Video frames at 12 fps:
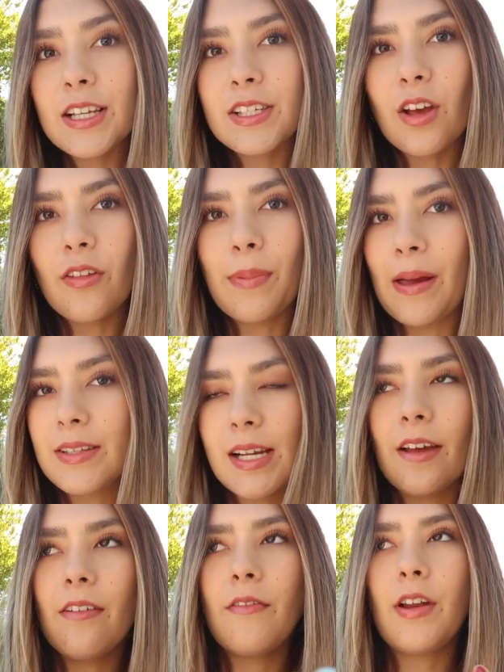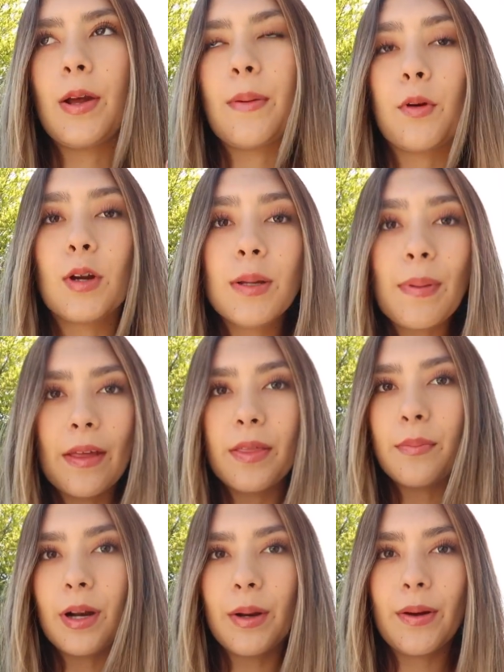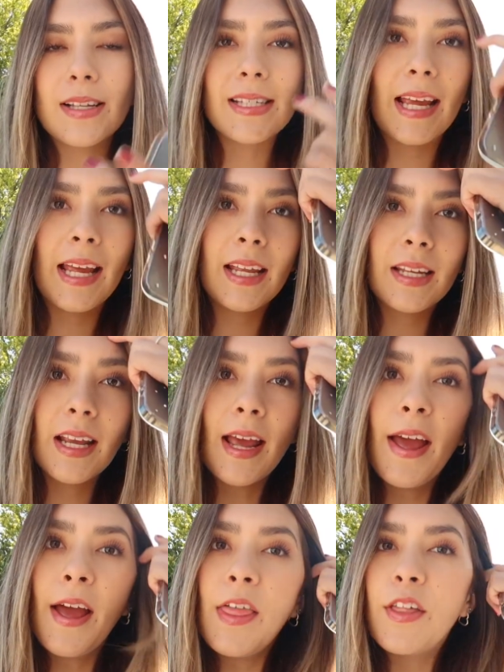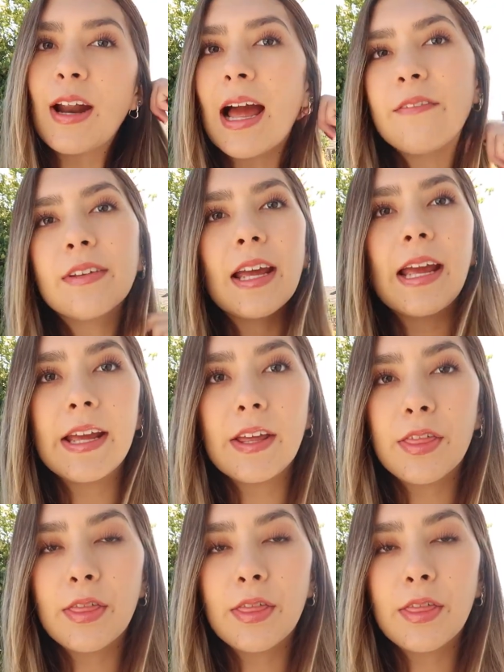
guys saw that by the title of the video, I'm going to Bath & Body Works and they're having a